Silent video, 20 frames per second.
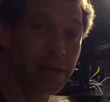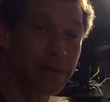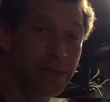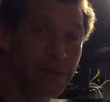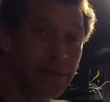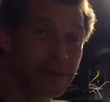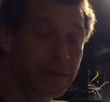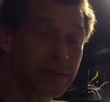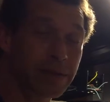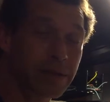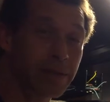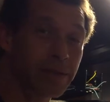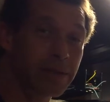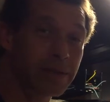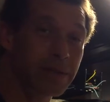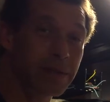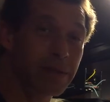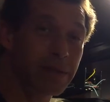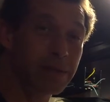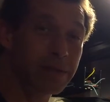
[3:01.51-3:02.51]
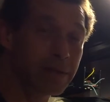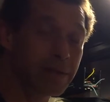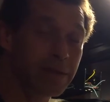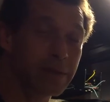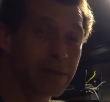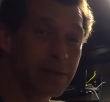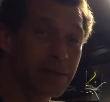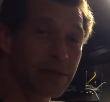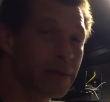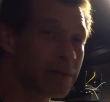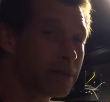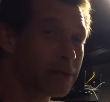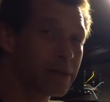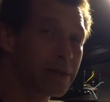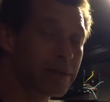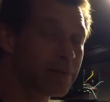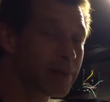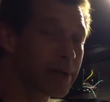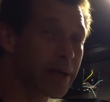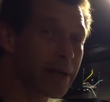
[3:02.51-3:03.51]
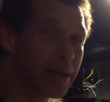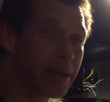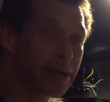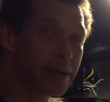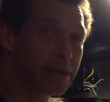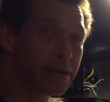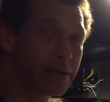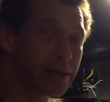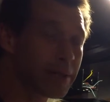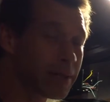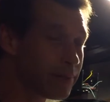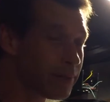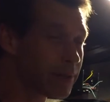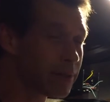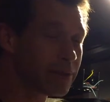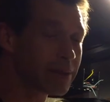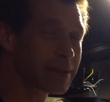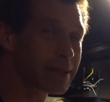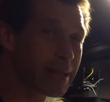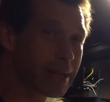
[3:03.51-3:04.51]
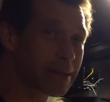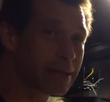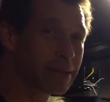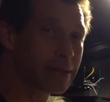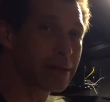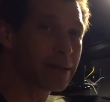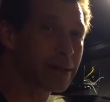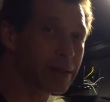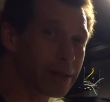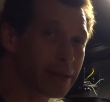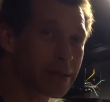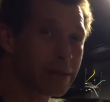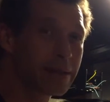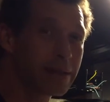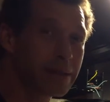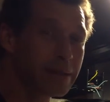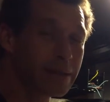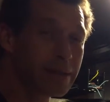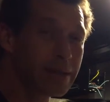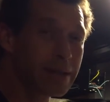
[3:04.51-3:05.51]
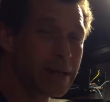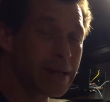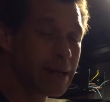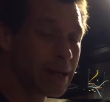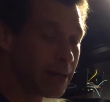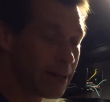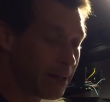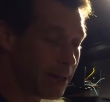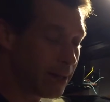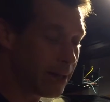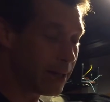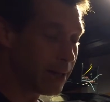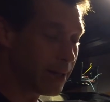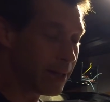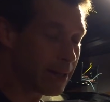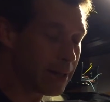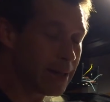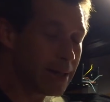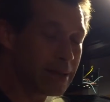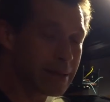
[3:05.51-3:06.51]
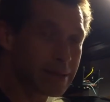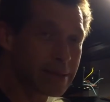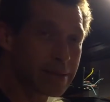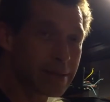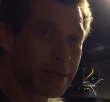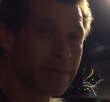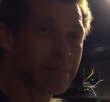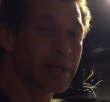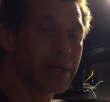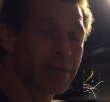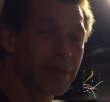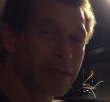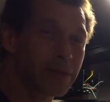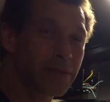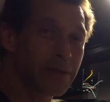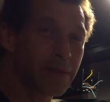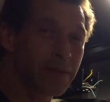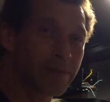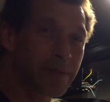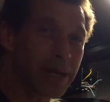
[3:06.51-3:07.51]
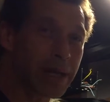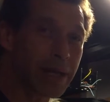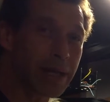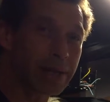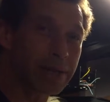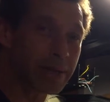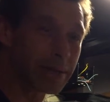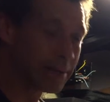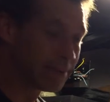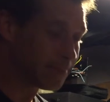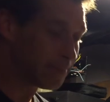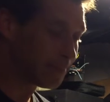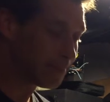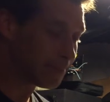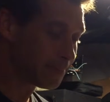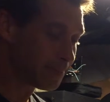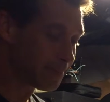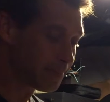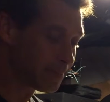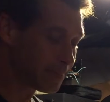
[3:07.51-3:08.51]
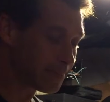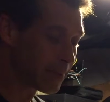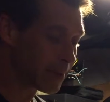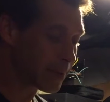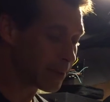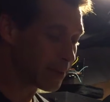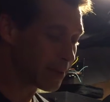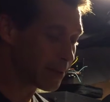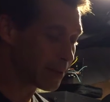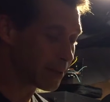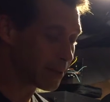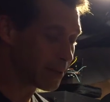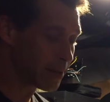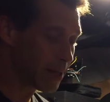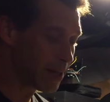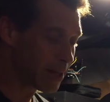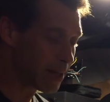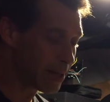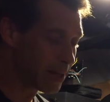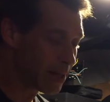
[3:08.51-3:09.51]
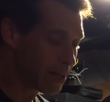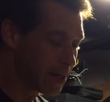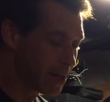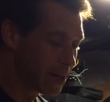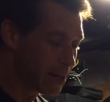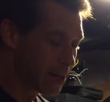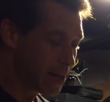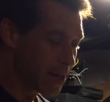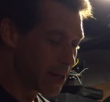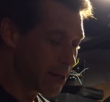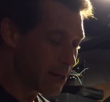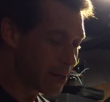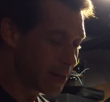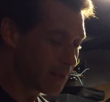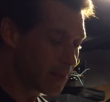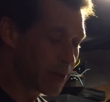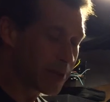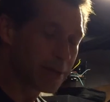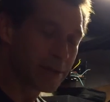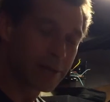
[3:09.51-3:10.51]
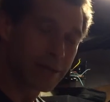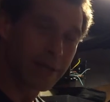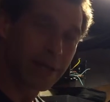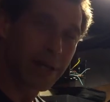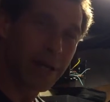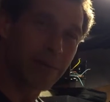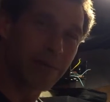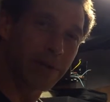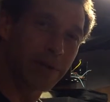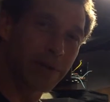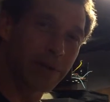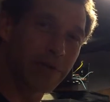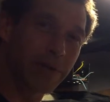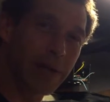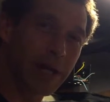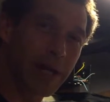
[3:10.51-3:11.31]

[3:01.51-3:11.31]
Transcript: the air filter is always good. You're only drawing a little bit of air through it, even though it's getting dirtier. Same thing goes for our battery. Because it's a chemical